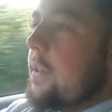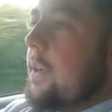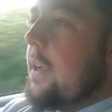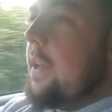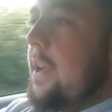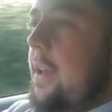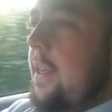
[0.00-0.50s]

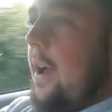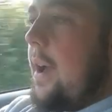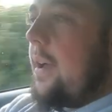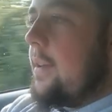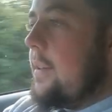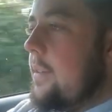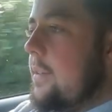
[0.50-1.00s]
Can you hear that?
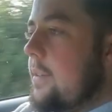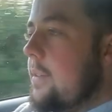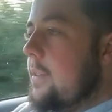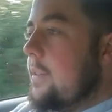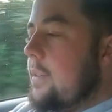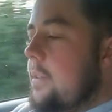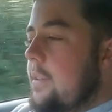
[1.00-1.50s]

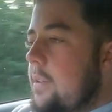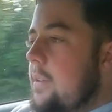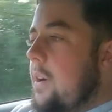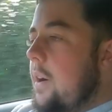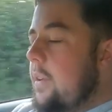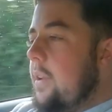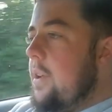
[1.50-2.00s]

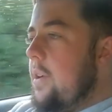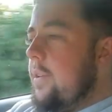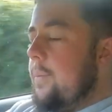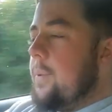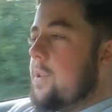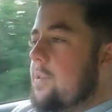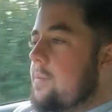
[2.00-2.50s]
I don't know,
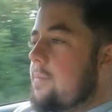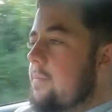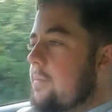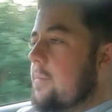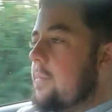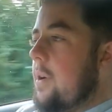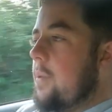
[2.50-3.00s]
because
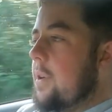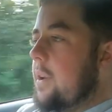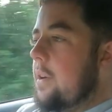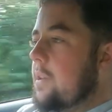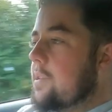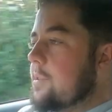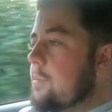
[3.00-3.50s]
no one can
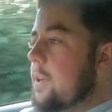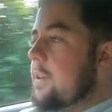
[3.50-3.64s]
answer me.